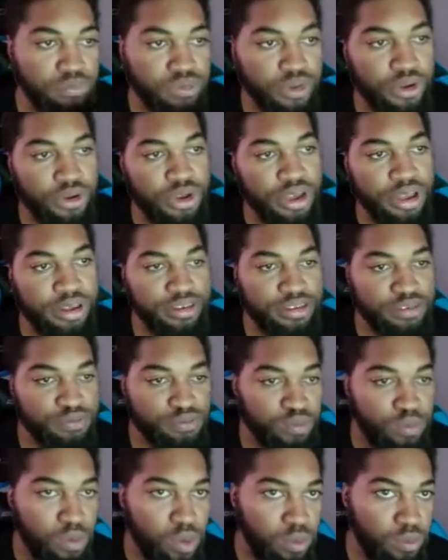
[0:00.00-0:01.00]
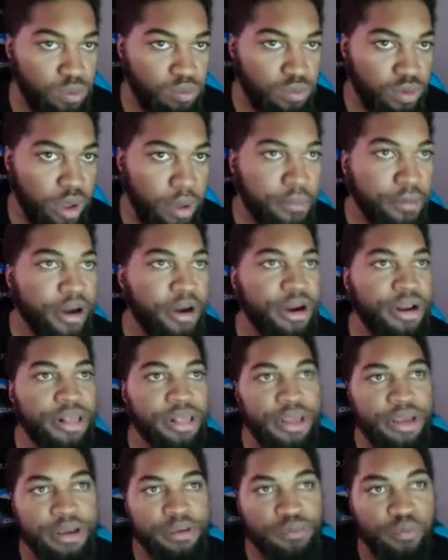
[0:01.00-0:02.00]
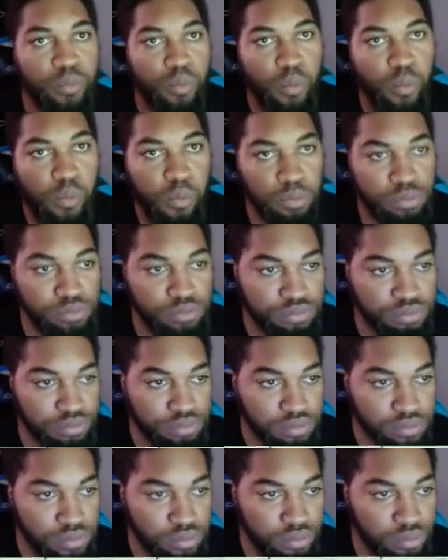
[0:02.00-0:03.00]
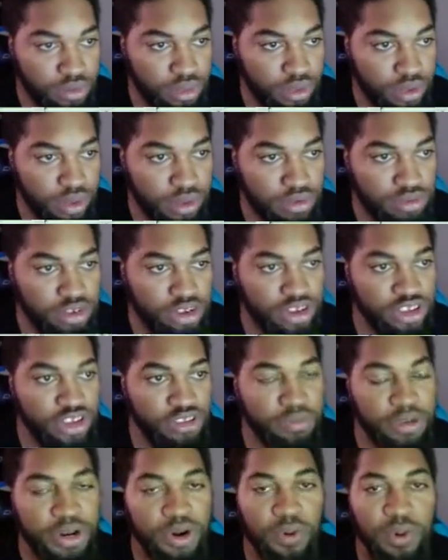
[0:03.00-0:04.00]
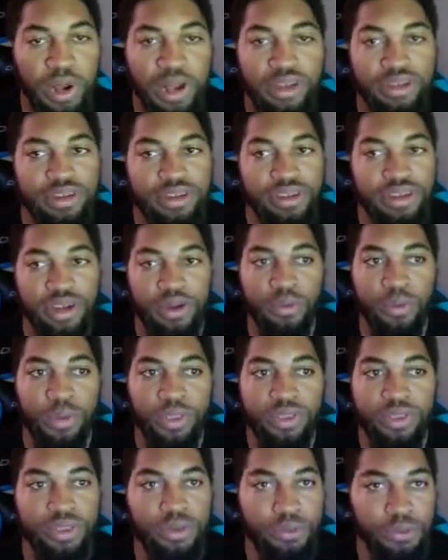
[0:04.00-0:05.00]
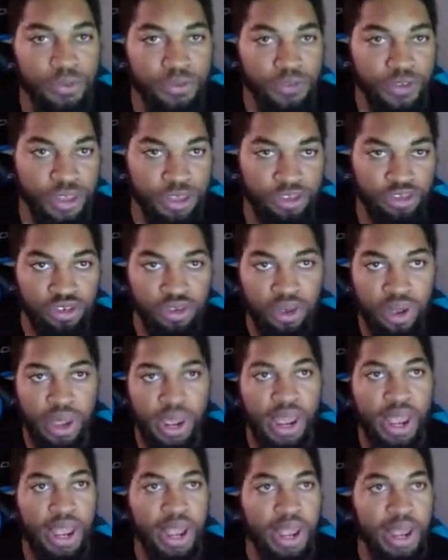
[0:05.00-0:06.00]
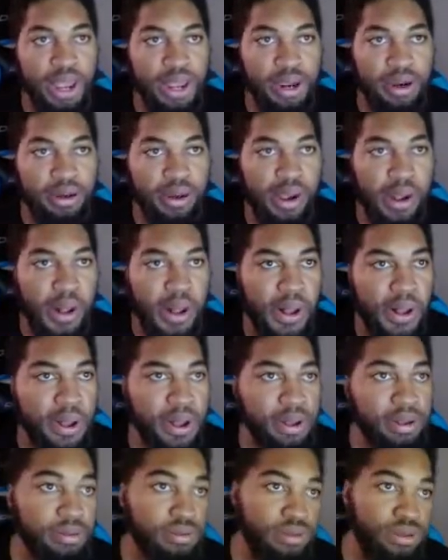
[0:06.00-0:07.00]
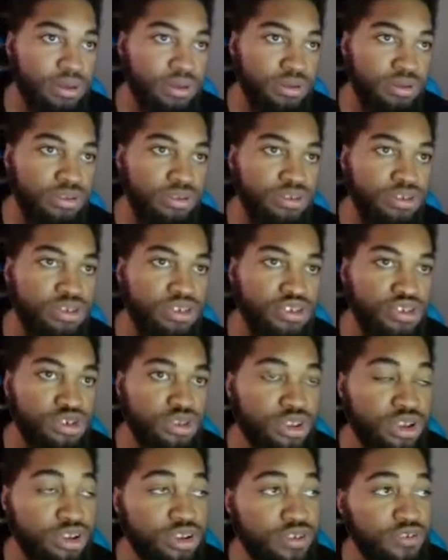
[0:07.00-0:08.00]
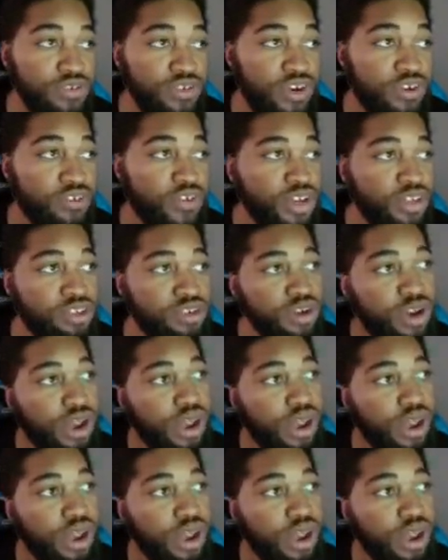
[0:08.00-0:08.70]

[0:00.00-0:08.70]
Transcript: Oh yes, apparently. So it's been a while since I went to the movies, and uh, oh shoot, there's a Farfetch'd.